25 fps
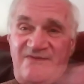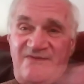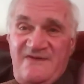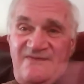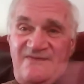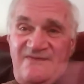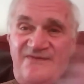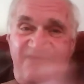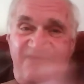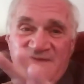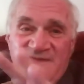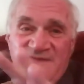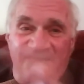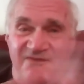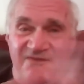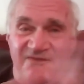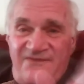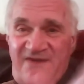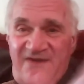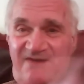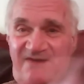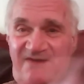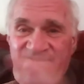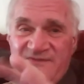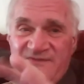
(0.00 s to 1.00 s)
uh, other
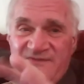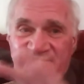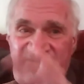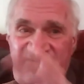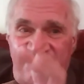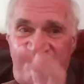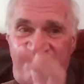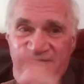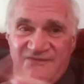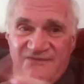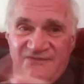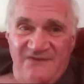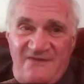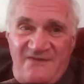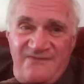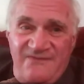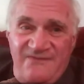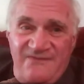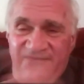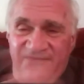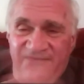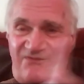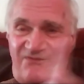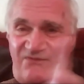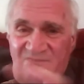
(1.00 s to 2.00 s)
types of
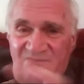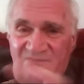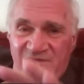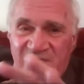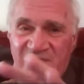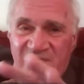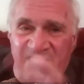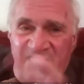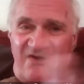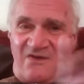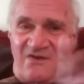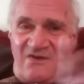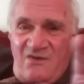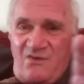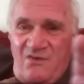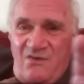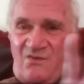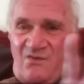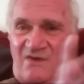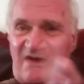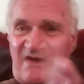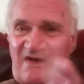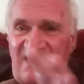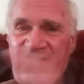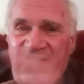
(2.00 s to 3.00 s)
consultants who,
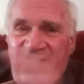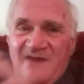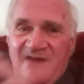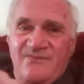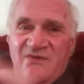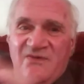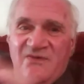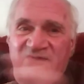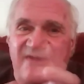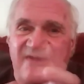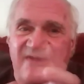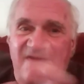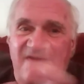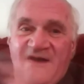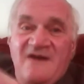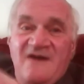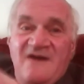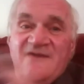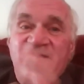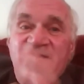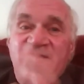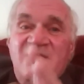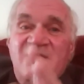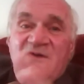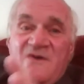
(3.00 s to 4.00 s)
who uh, operate
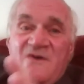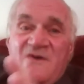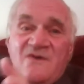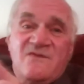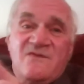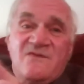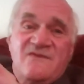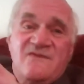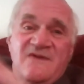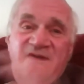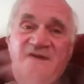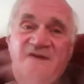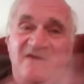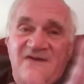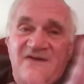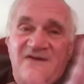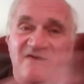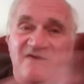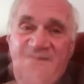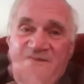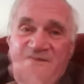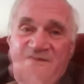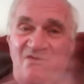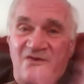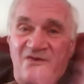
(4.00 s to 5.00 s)
on their own,
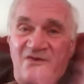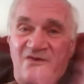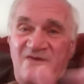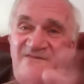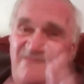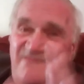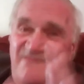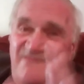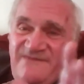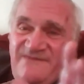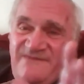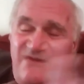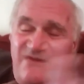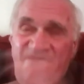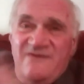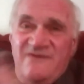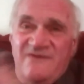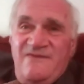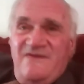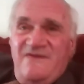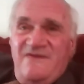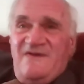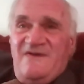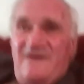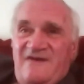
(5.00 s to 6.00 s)
uh, or maybe with
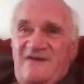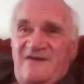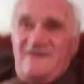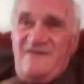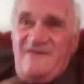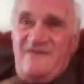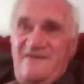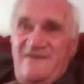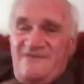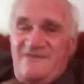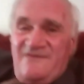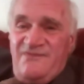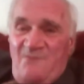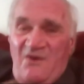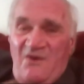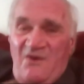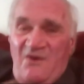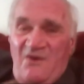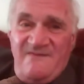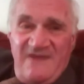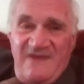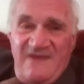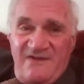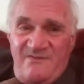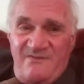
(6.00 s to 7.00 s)
a small
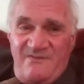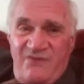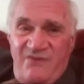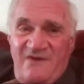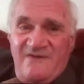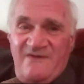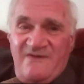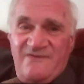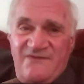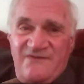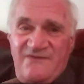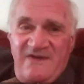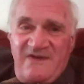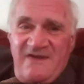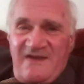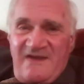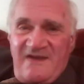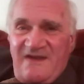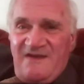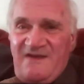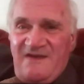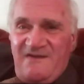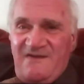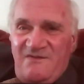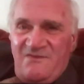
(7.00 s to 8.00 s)
amount of parts.
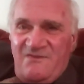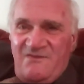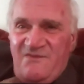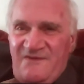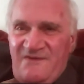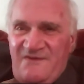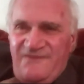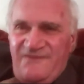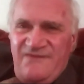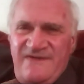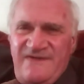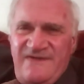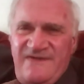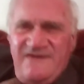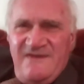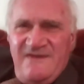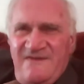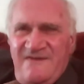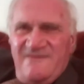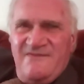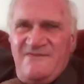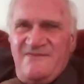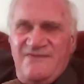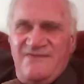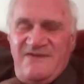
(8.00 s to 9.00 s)
Uh, what's
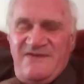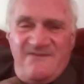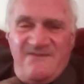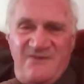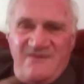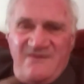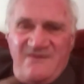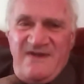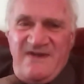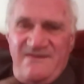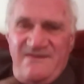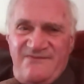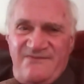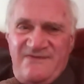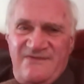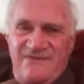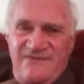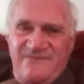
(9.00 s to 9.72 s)
the demographics